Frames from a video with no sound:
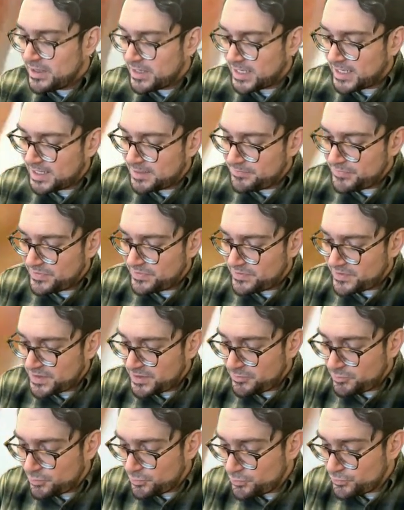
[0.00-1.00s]

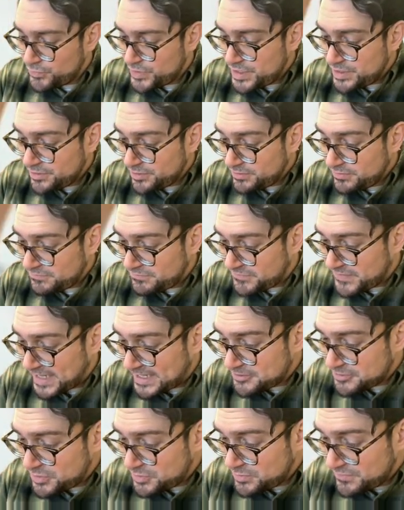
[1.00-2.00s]
The real
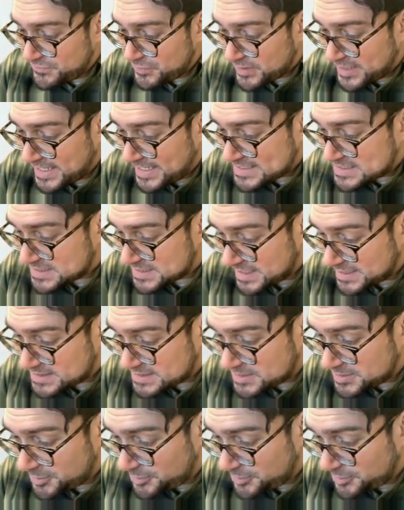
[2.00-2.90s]
value of your assets,